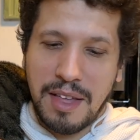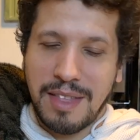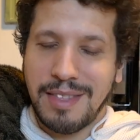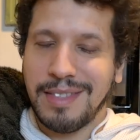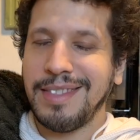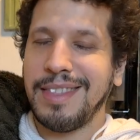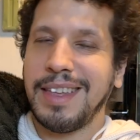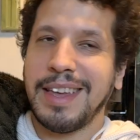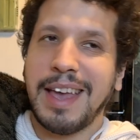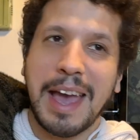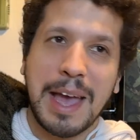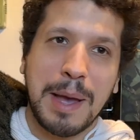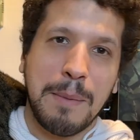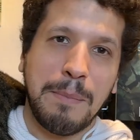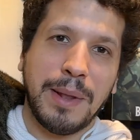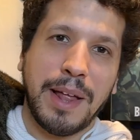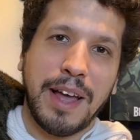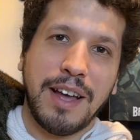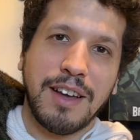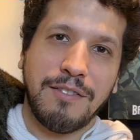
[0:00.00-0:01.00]
The
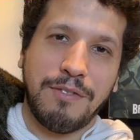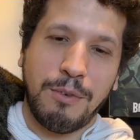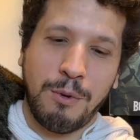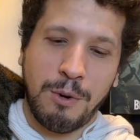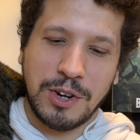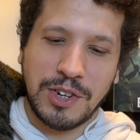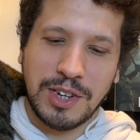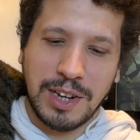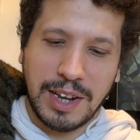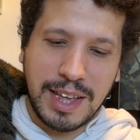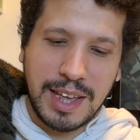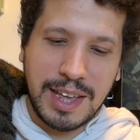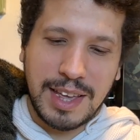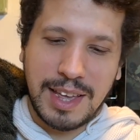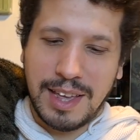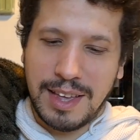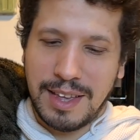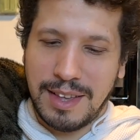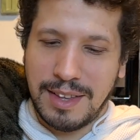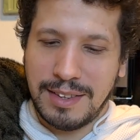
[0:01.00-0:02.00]
gameplay, unfortunately,
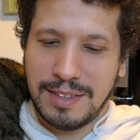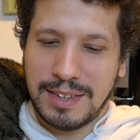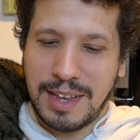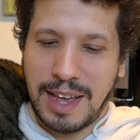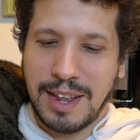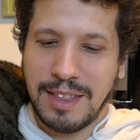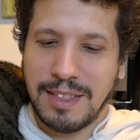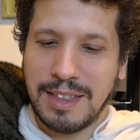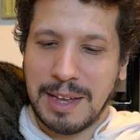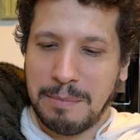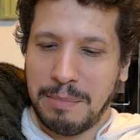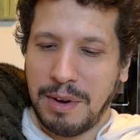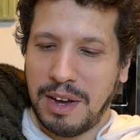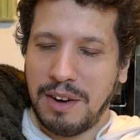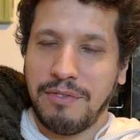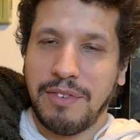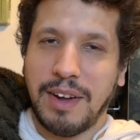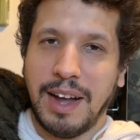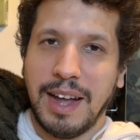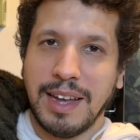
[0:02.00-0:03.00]
is anything but
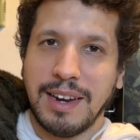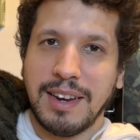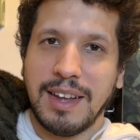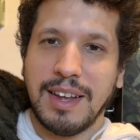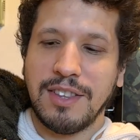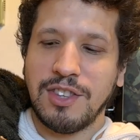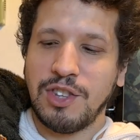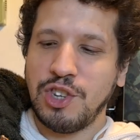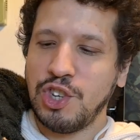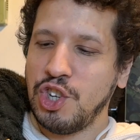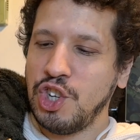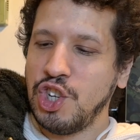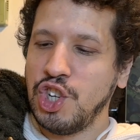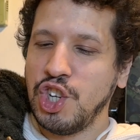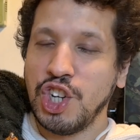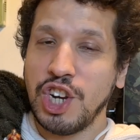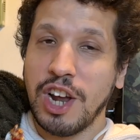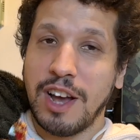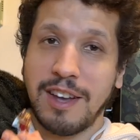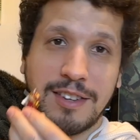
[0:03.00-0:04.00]
fine. It's
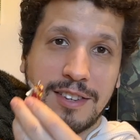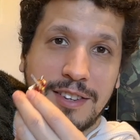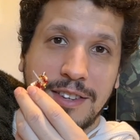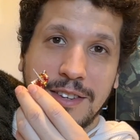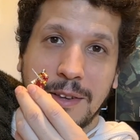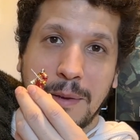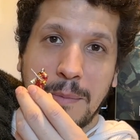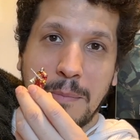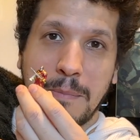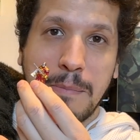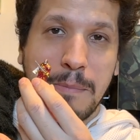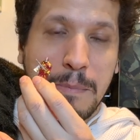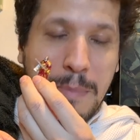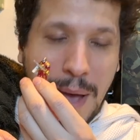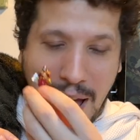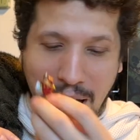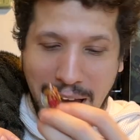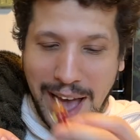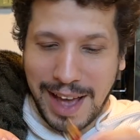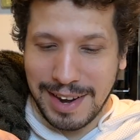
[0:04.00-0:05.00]
just
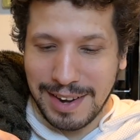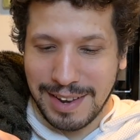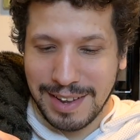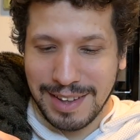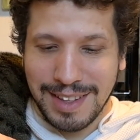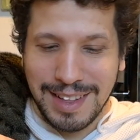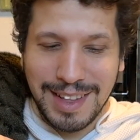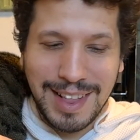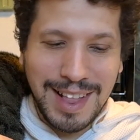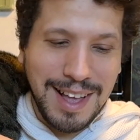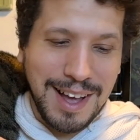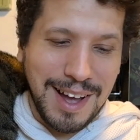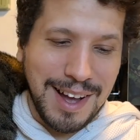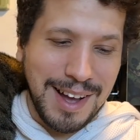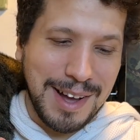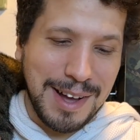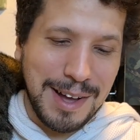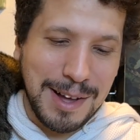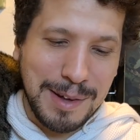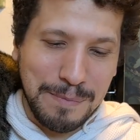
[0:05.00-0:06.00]
bad.
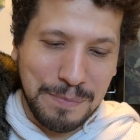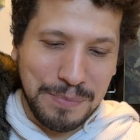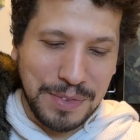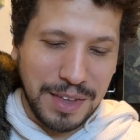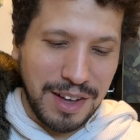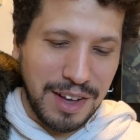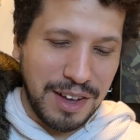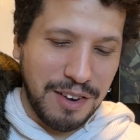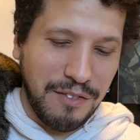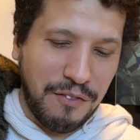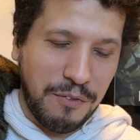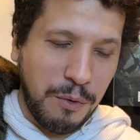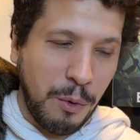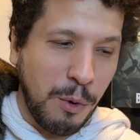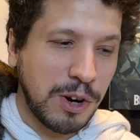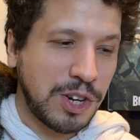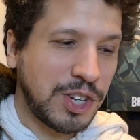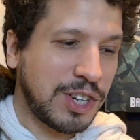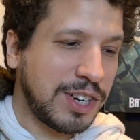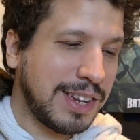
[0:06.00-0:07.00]

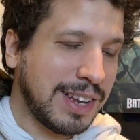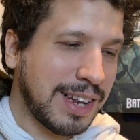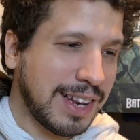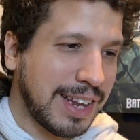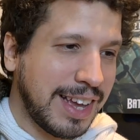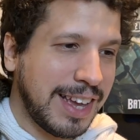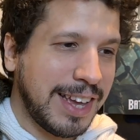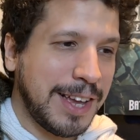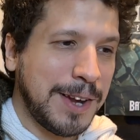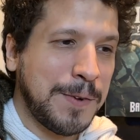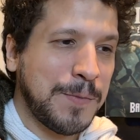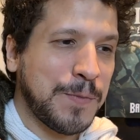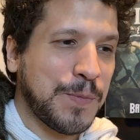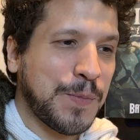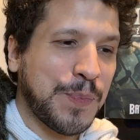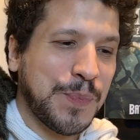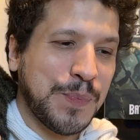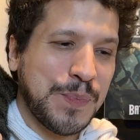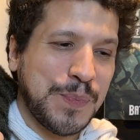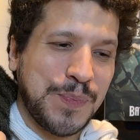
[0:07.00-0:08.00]
Unfortunately,
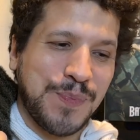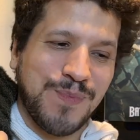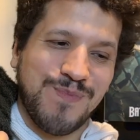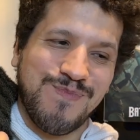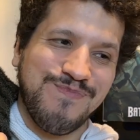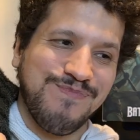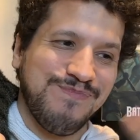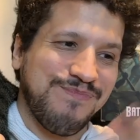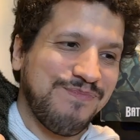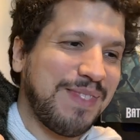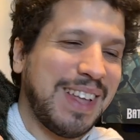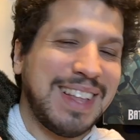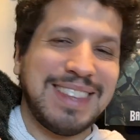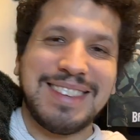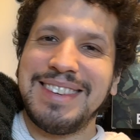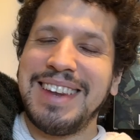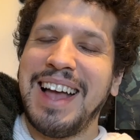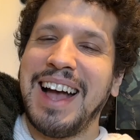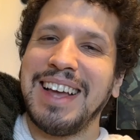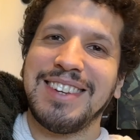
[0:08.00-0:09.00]

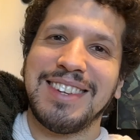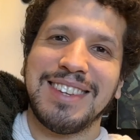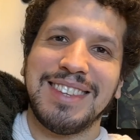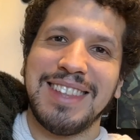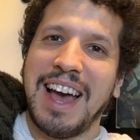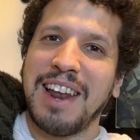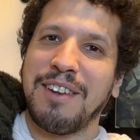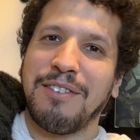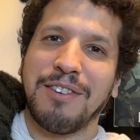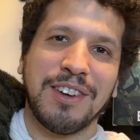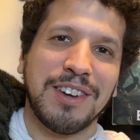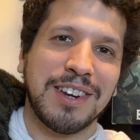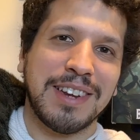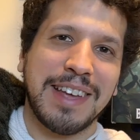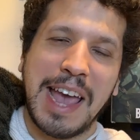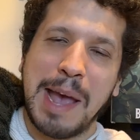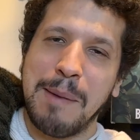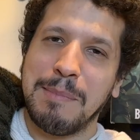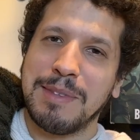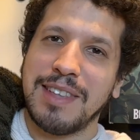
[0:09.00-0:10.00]
it's not a good
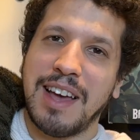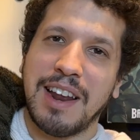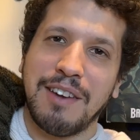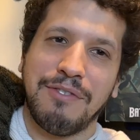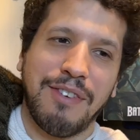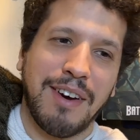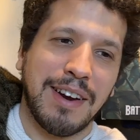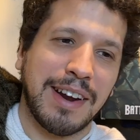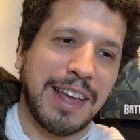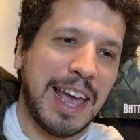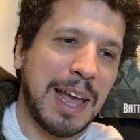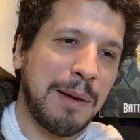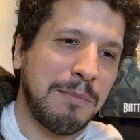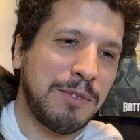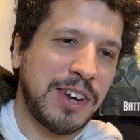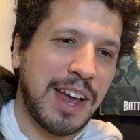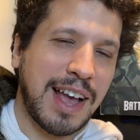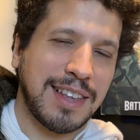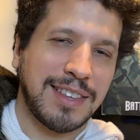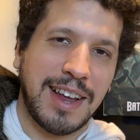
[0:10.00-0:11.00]
game. It's not a fun game.
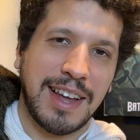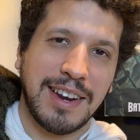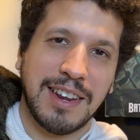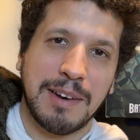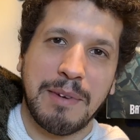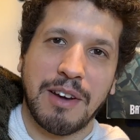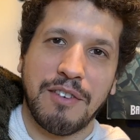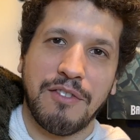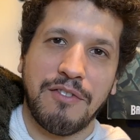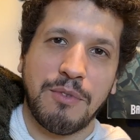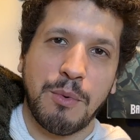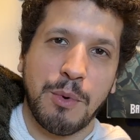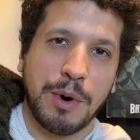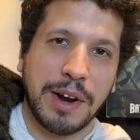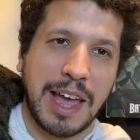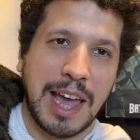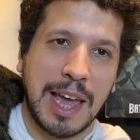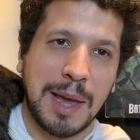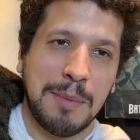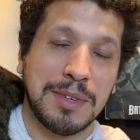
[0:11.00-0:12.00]
Jazz and I did about 4
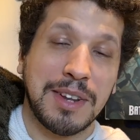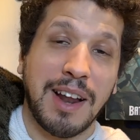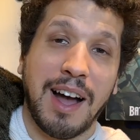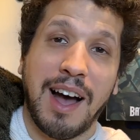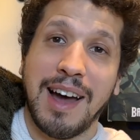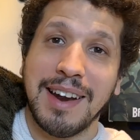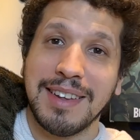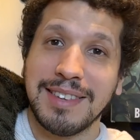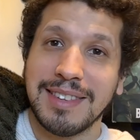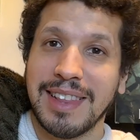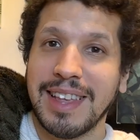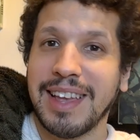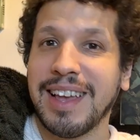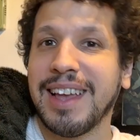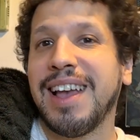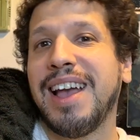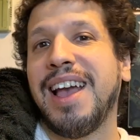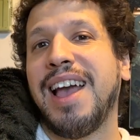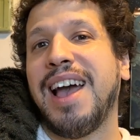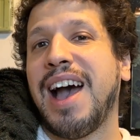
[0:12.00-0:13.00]
games, and honestly,
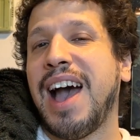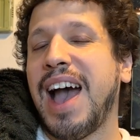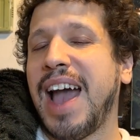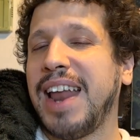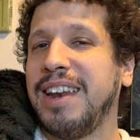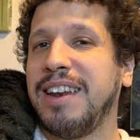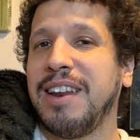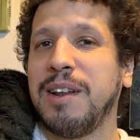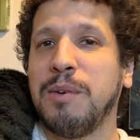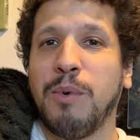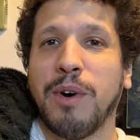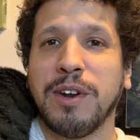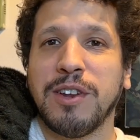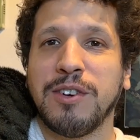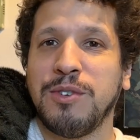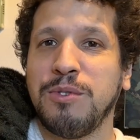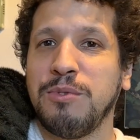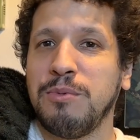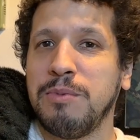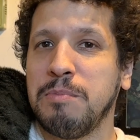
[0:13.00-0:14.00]
I didn't want to
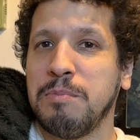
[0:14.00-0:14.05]
do